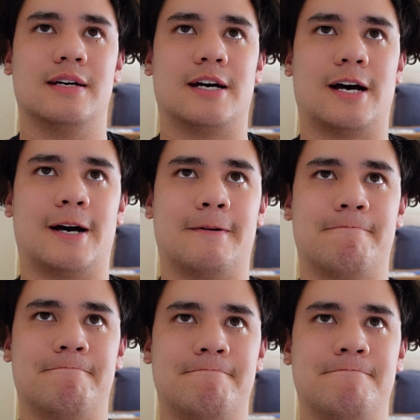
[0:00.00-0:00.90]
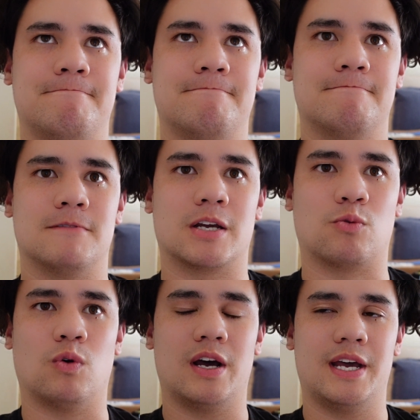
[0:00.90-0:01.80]
um,
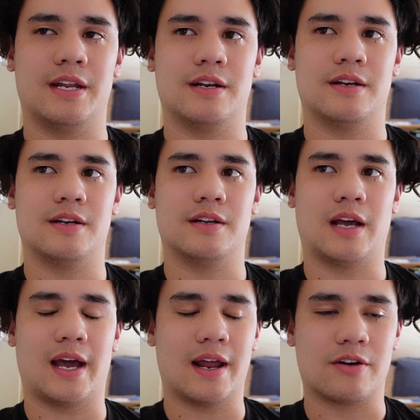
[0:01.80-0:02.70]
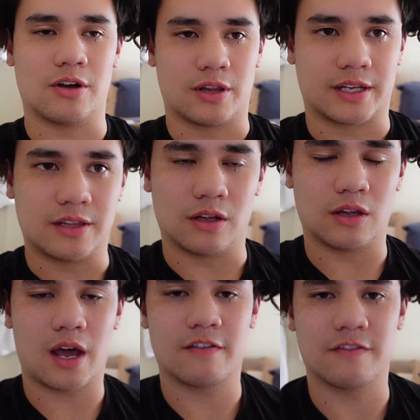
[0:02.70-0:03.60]
like what I don't know, like the, a
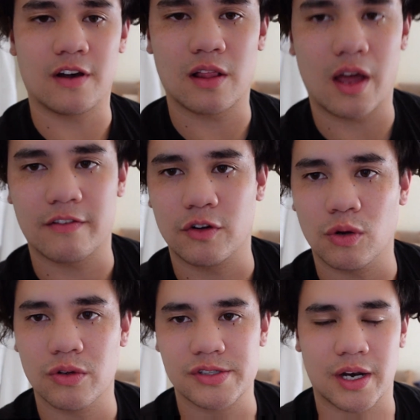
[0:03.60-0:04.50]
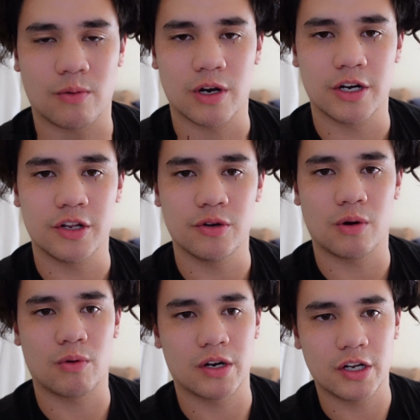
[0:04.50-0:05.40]
lot of a lot of goals that I want to do.
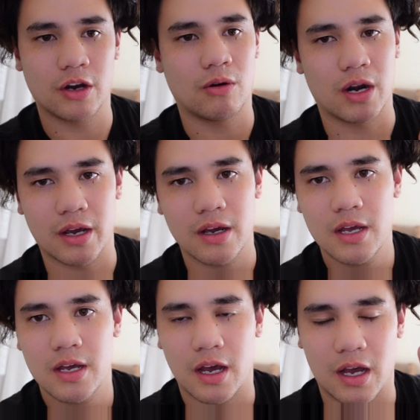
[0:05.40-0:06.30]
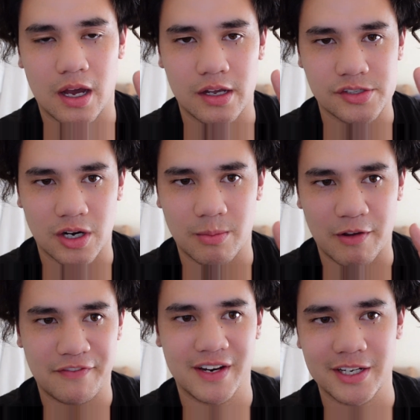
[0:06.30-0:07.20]
I want to go on a uh, starting my
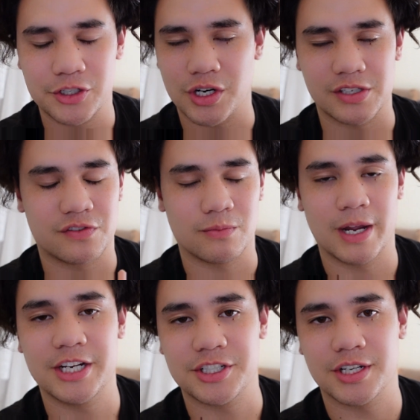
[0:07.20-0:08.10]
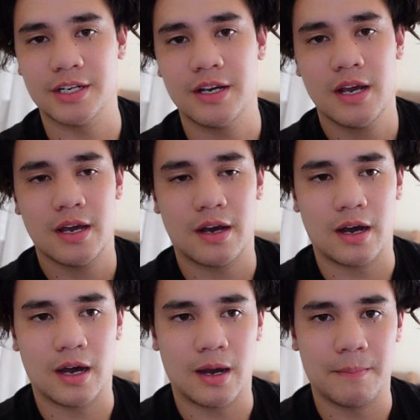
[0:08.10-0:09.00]
fitness transformation,
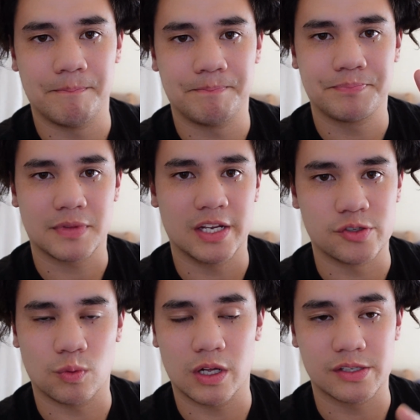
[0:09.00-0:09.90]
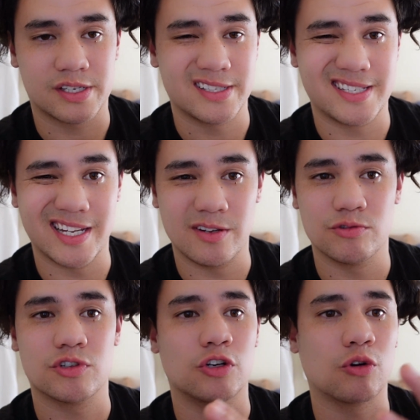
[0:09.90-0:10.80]
um, as well as
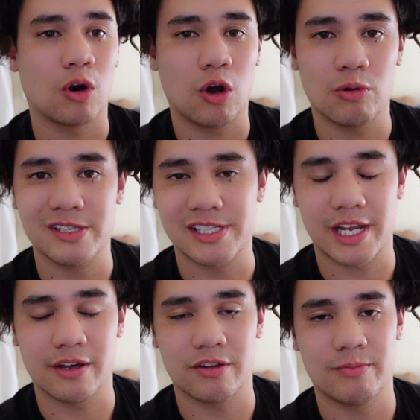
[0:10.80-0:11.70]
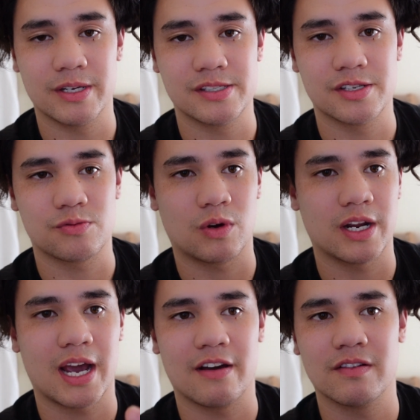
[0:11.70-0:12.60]
continuing to grow and scale the business. Want
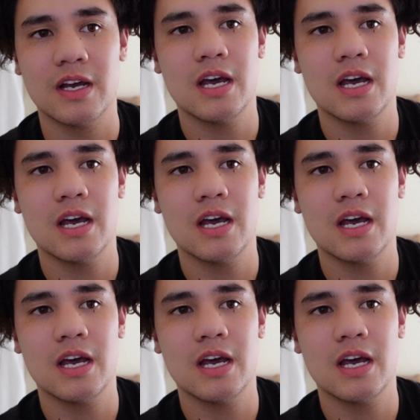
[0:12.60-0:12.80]
to have